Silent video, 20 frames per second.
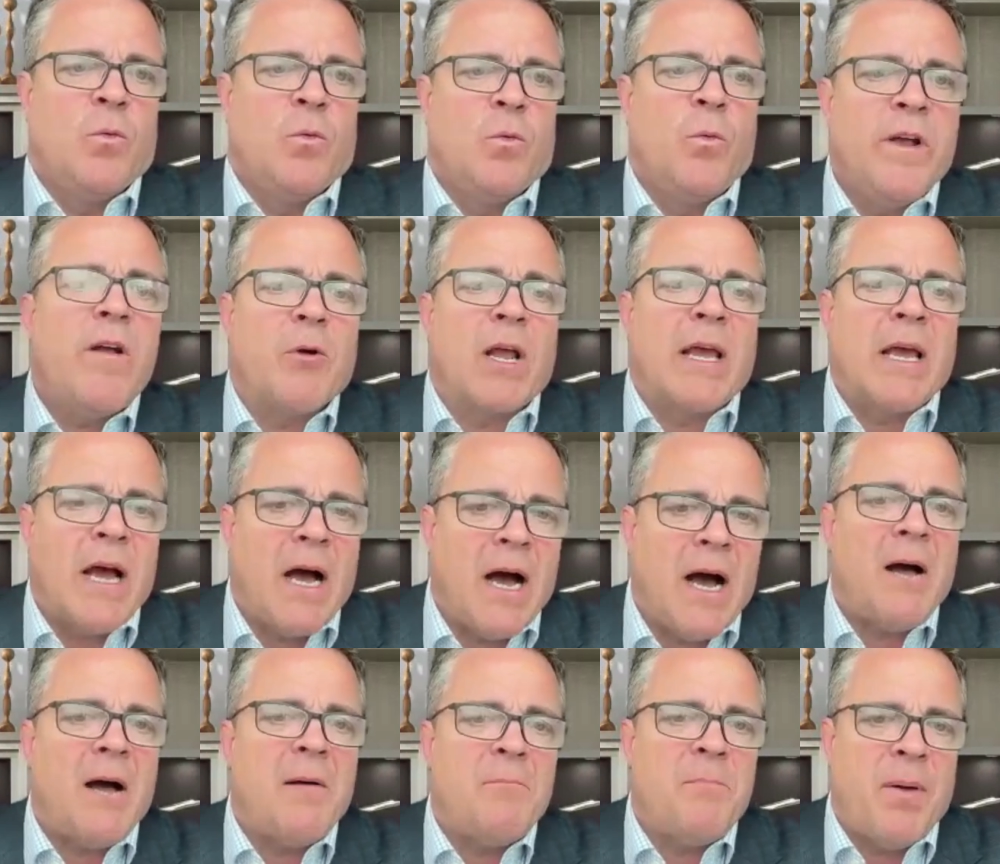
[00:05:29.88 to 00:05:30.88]
we're able
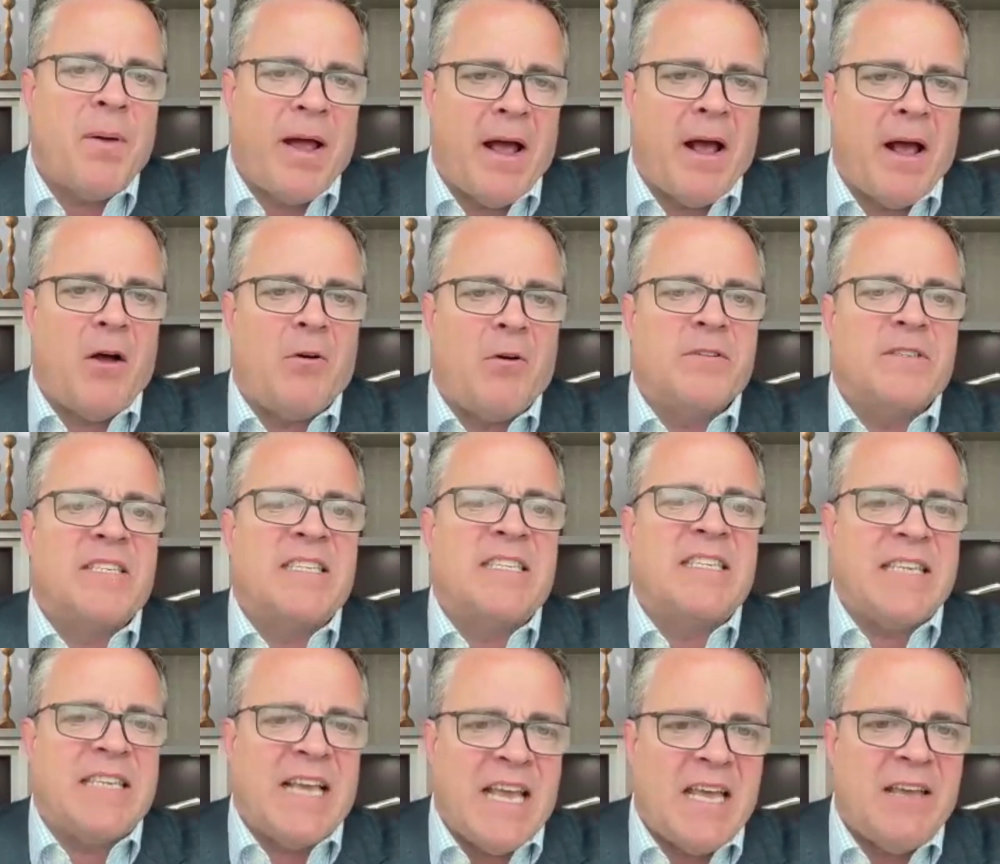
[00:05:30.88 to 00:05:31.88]
to compound
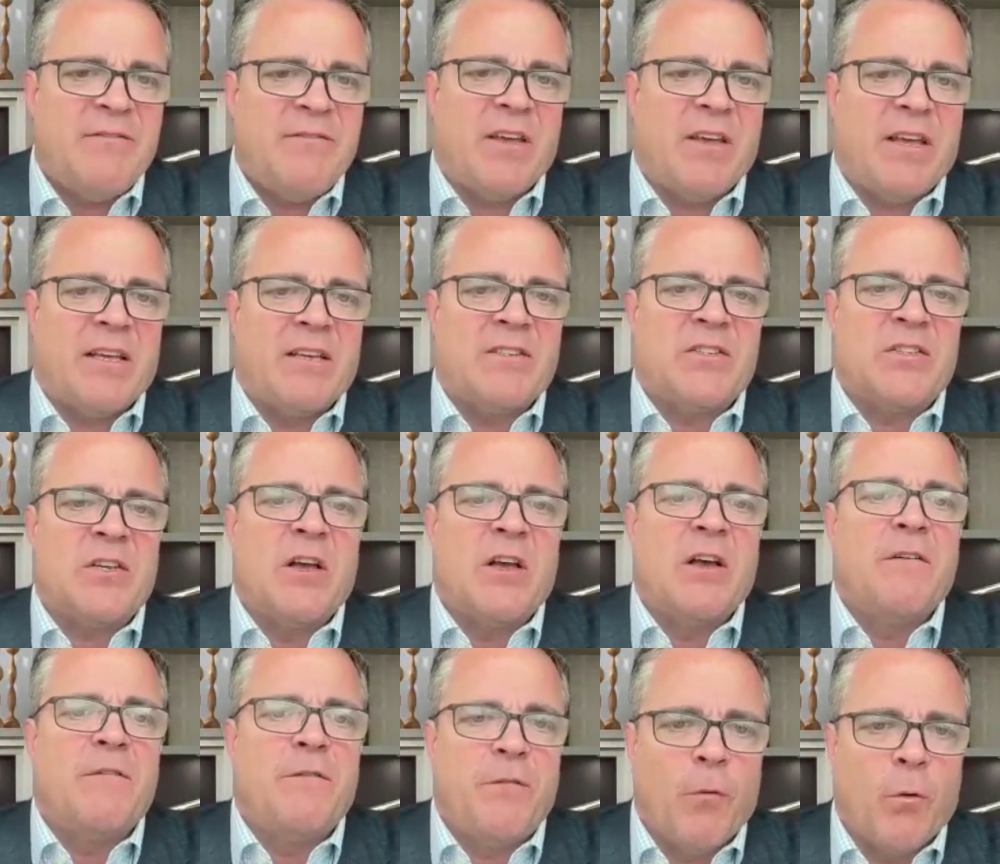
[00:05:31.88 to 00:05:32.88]

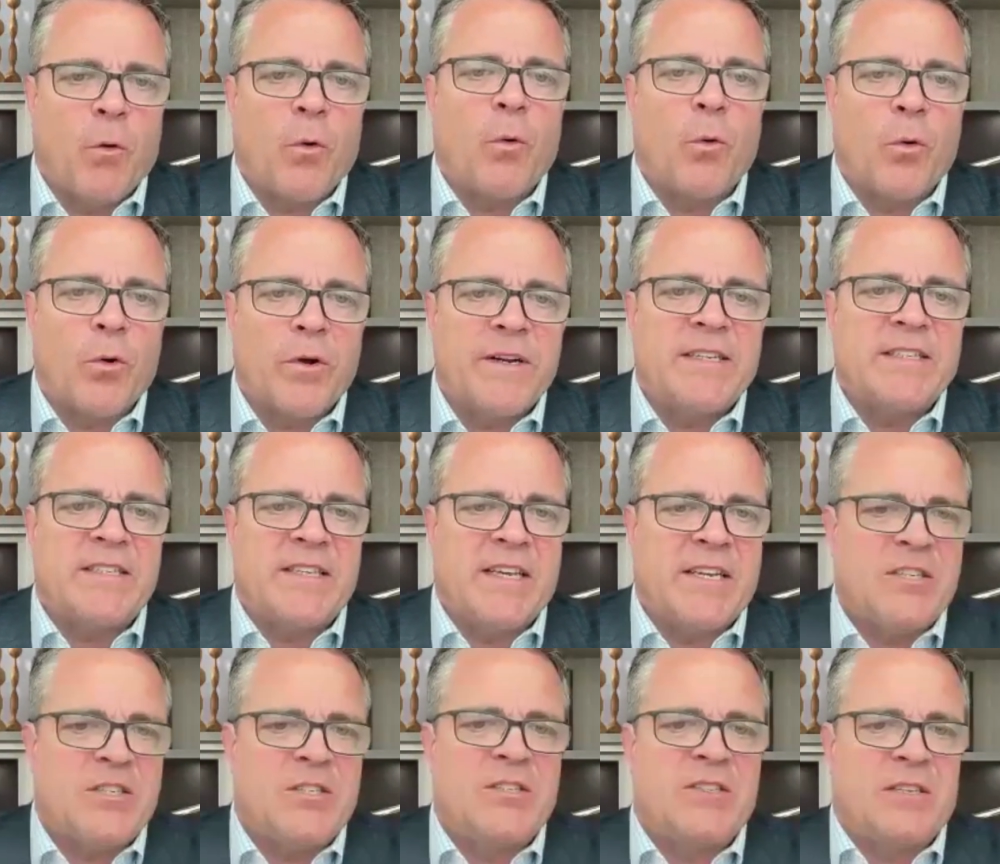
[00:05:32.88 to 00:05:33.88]
savings for
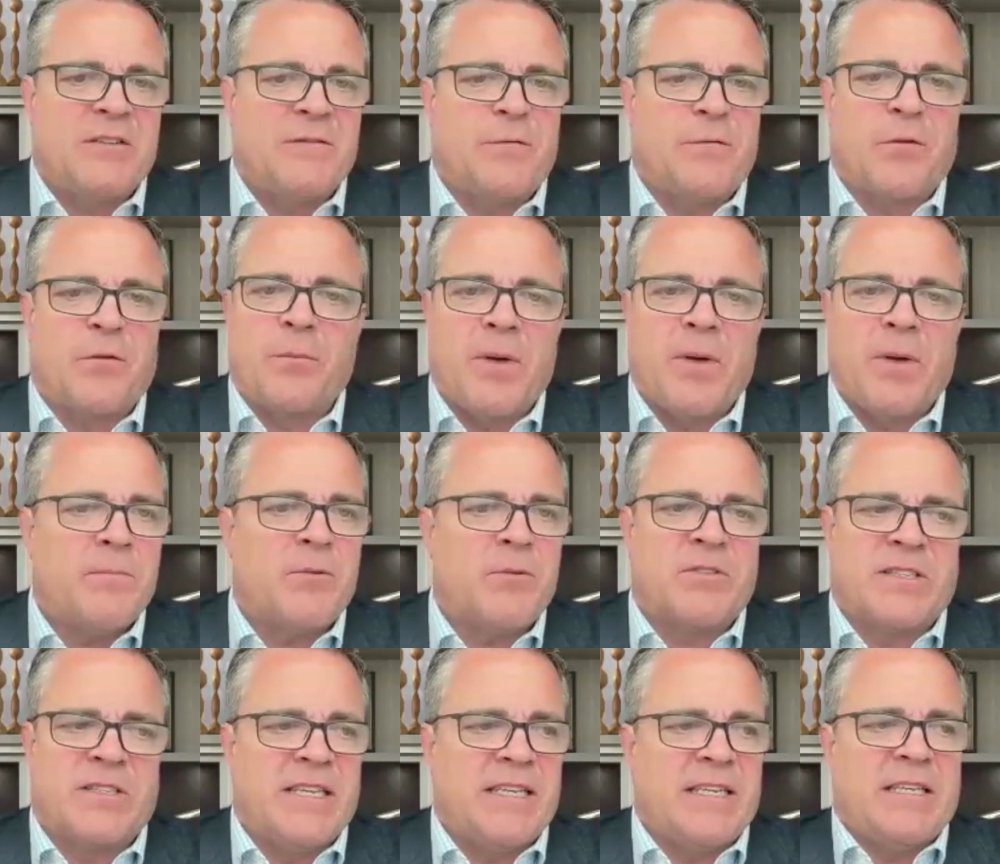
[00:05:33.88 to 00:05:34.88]
organizations and for
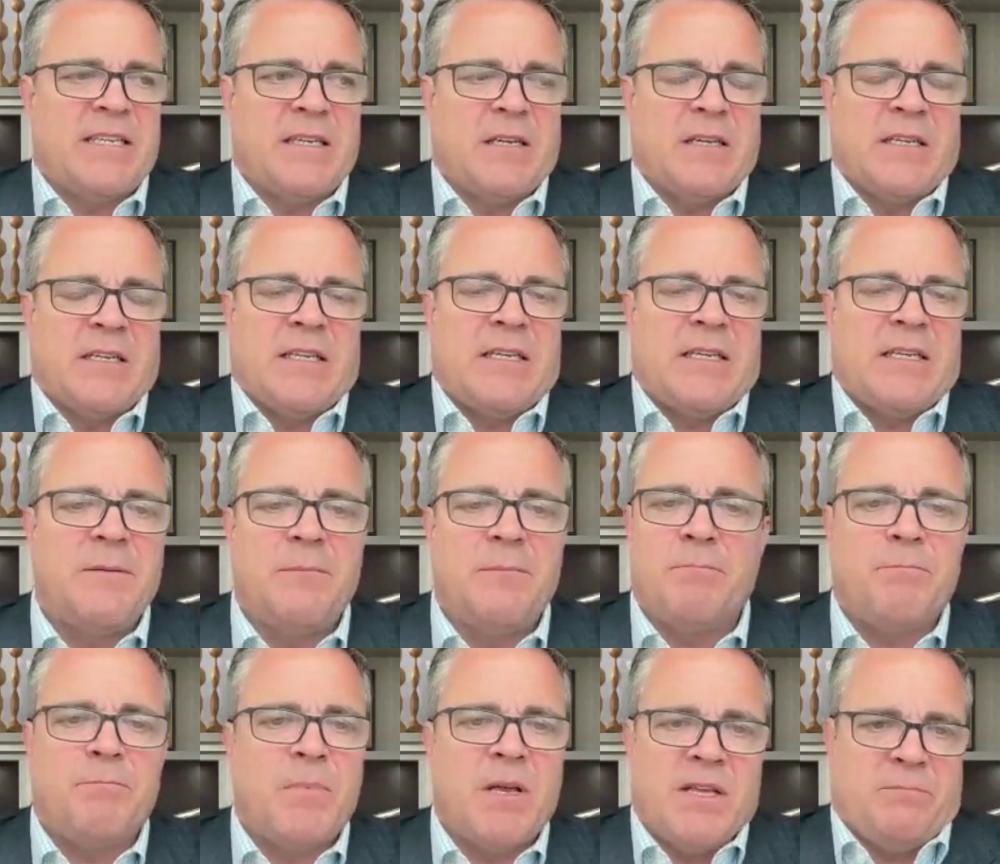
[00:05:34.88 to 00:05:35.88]
members that,
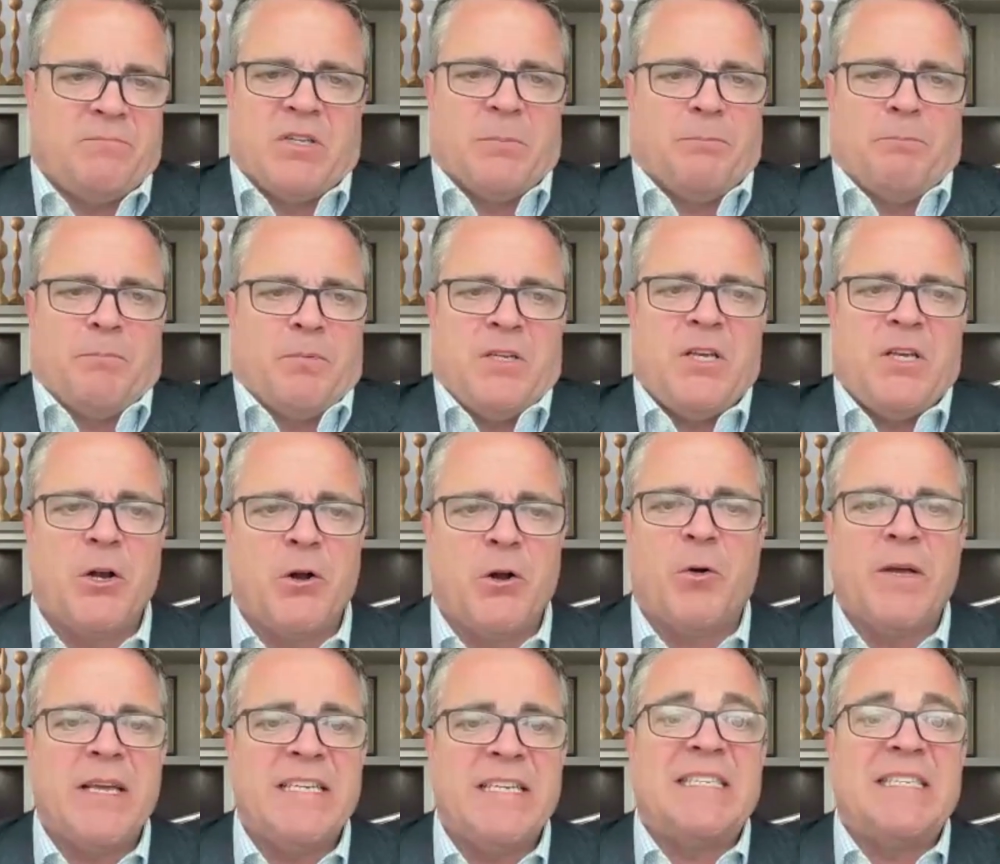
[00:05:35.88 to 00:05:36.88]

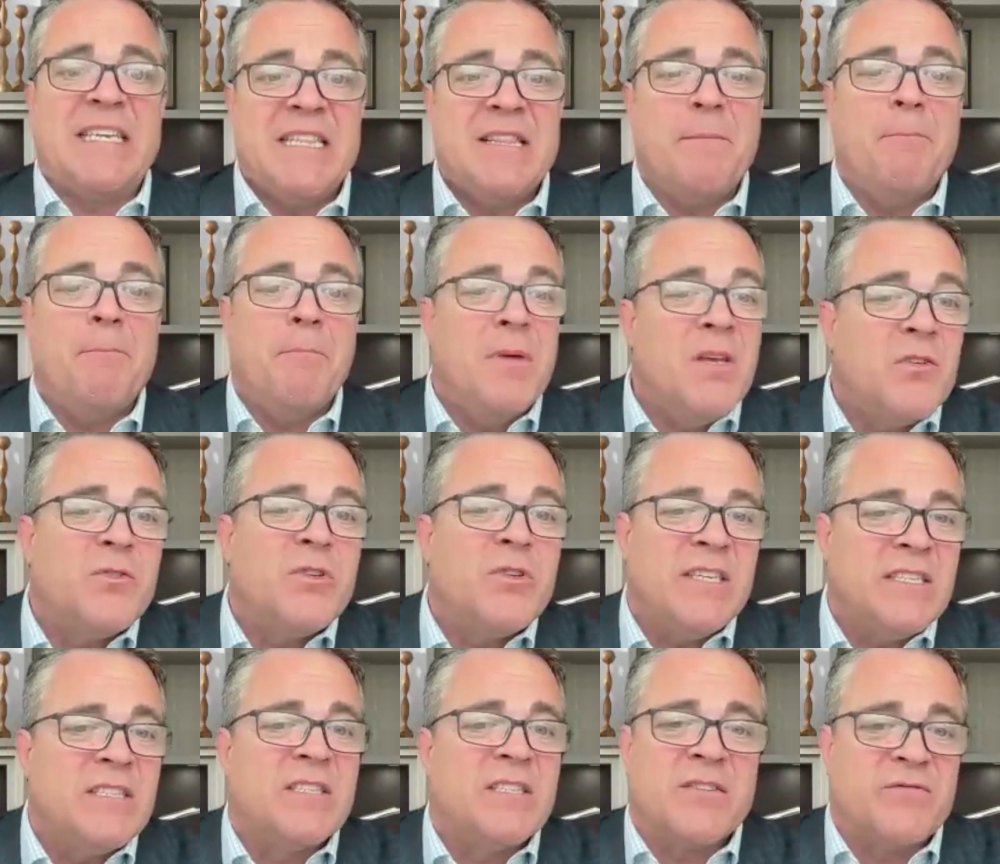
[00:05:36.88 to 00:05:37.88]
is in the
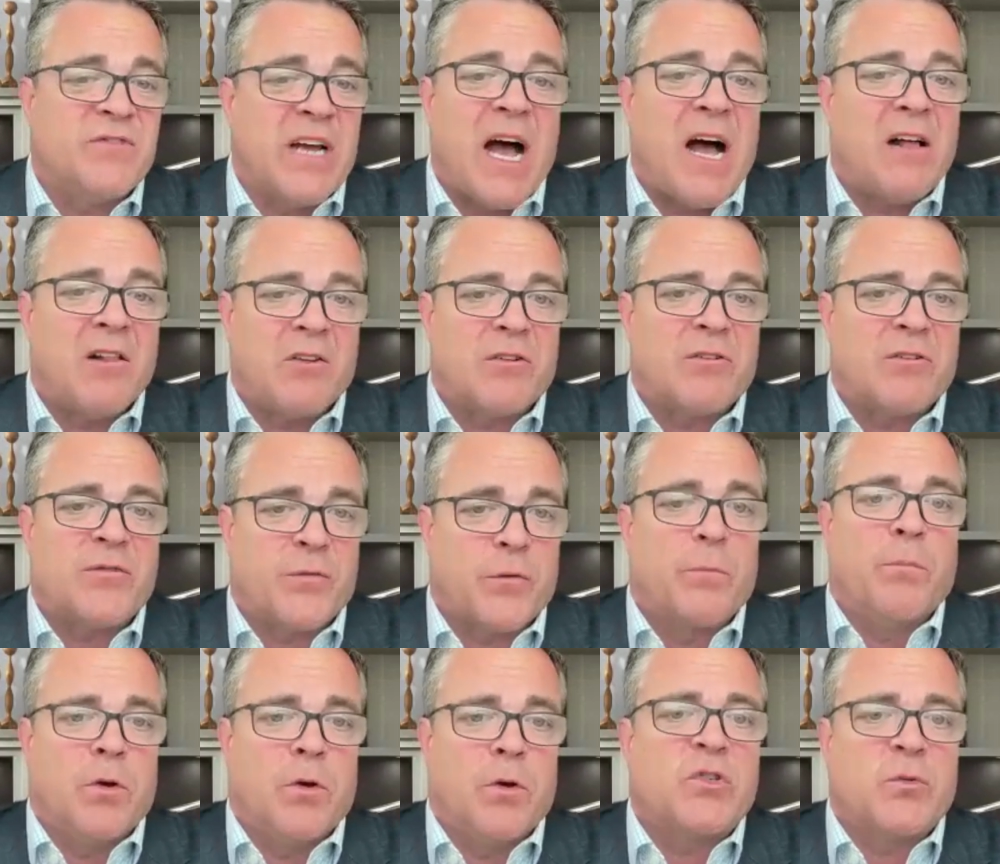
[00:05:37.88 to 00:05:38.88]
millions of dollars
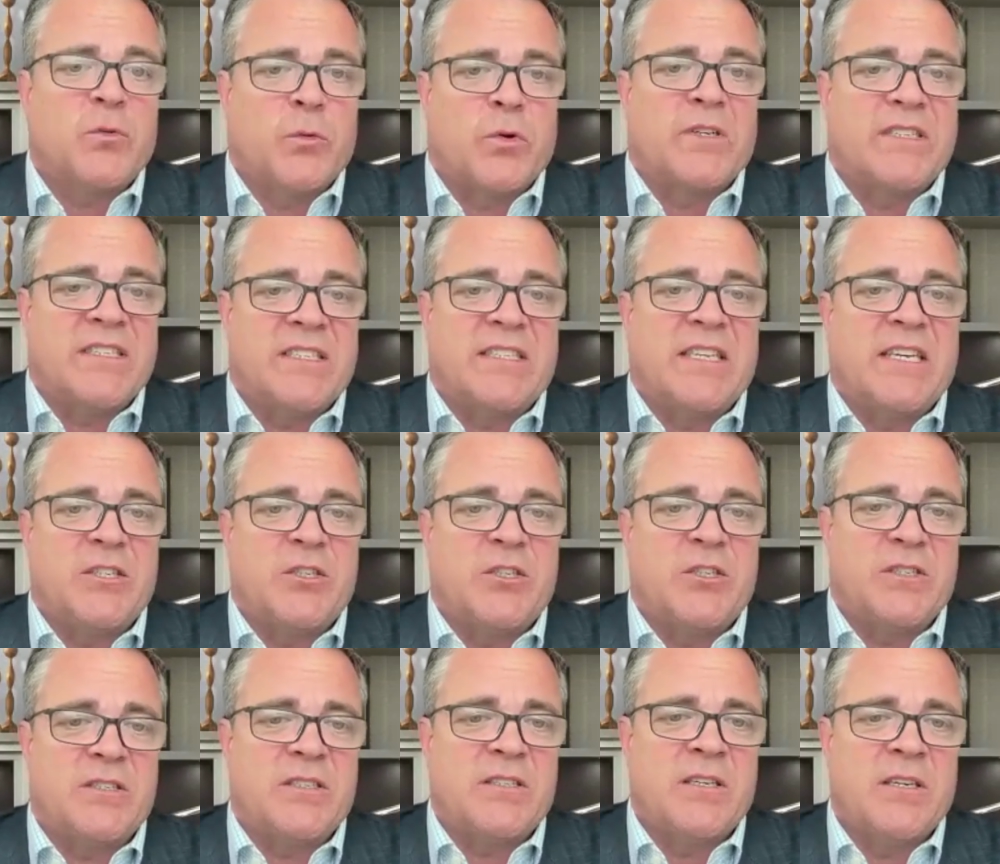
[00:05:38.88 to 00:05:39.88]
for most
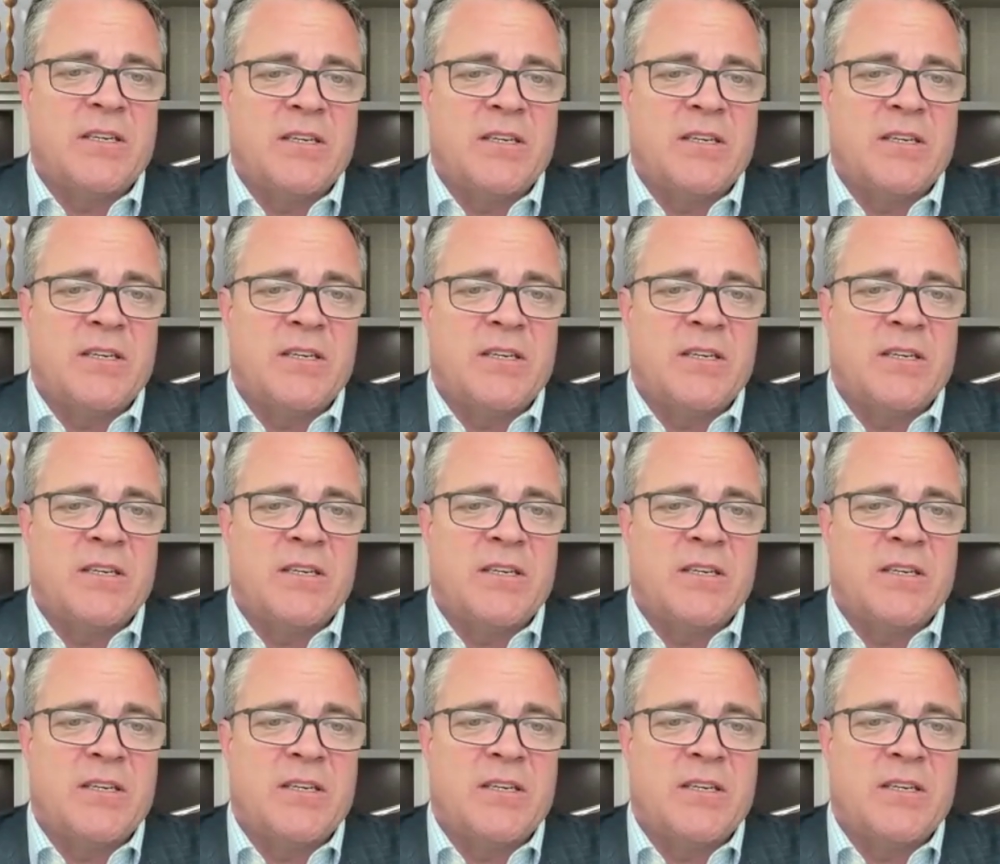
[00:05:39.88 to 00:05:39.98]
organizations.